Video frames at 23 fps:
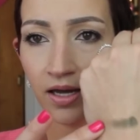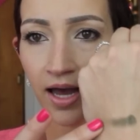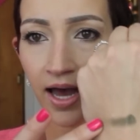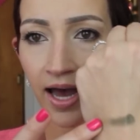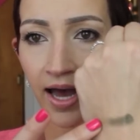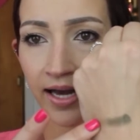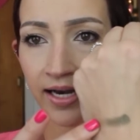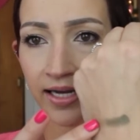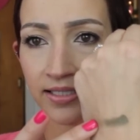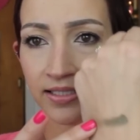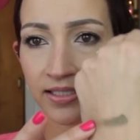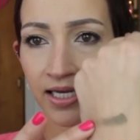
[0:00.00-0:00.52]

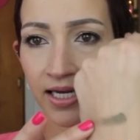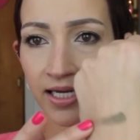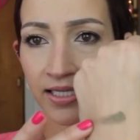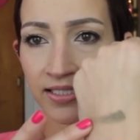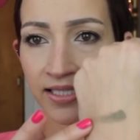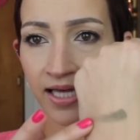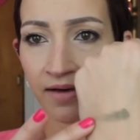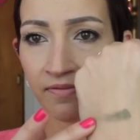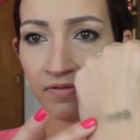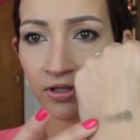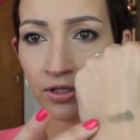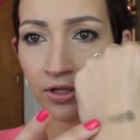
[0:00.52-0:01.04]
and it does
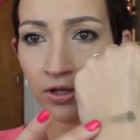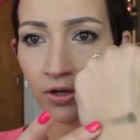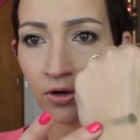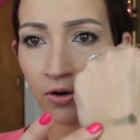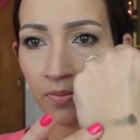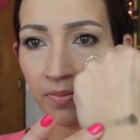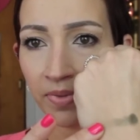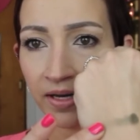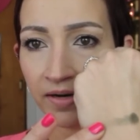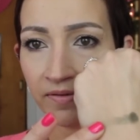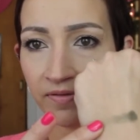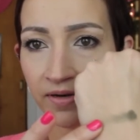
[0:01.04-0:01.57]
have a little
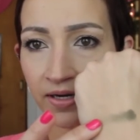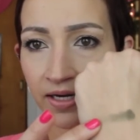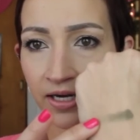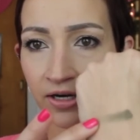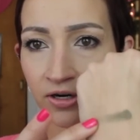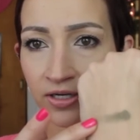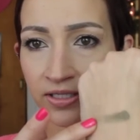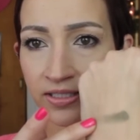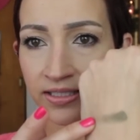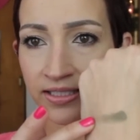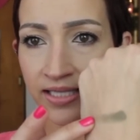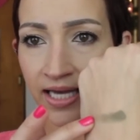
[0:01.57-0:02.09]
bit of an
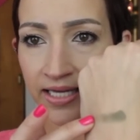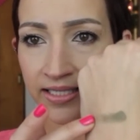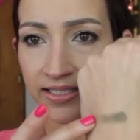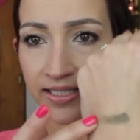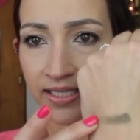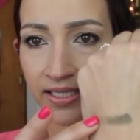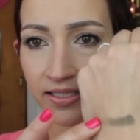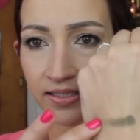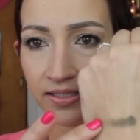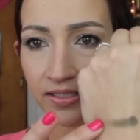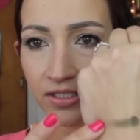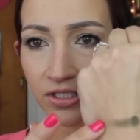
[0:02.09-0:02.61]

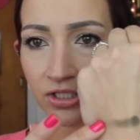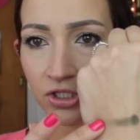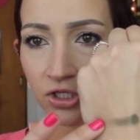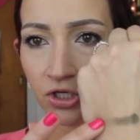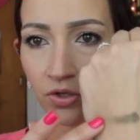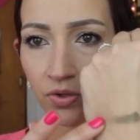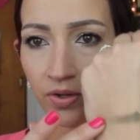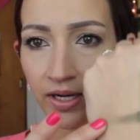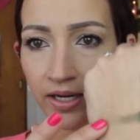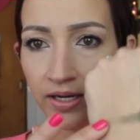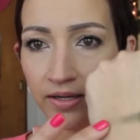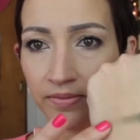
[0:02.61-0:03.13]
iridescence
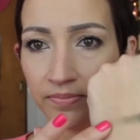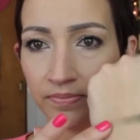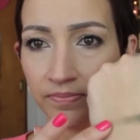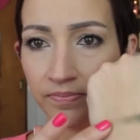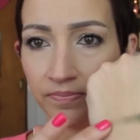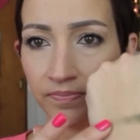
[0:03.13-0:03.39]
to it.